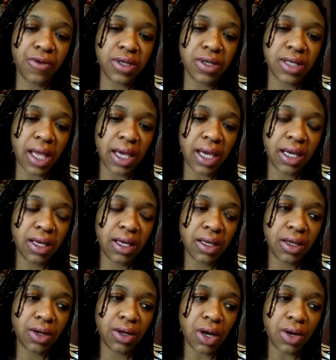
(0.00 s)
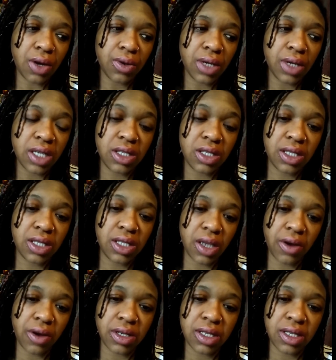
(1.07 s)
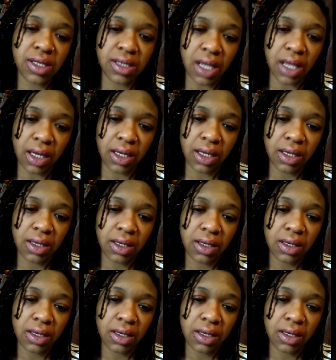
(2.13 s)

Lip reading: was like, you know, it's seriously studied.